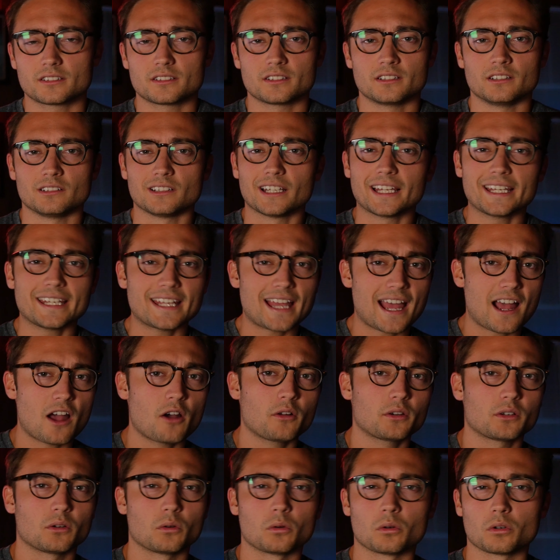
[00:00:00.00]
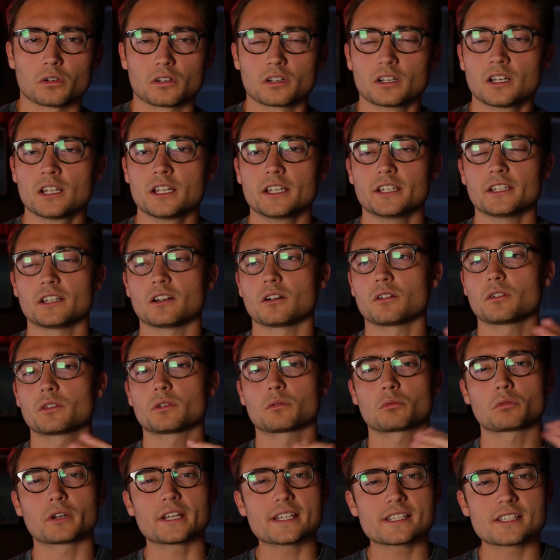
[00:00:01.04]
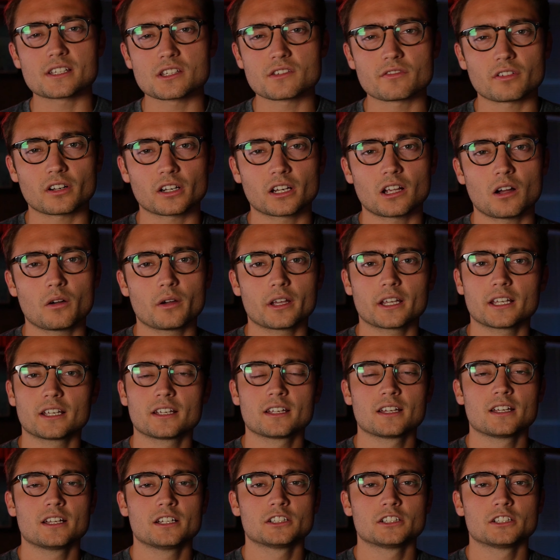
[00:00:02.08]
the layout or you know the reasons for going.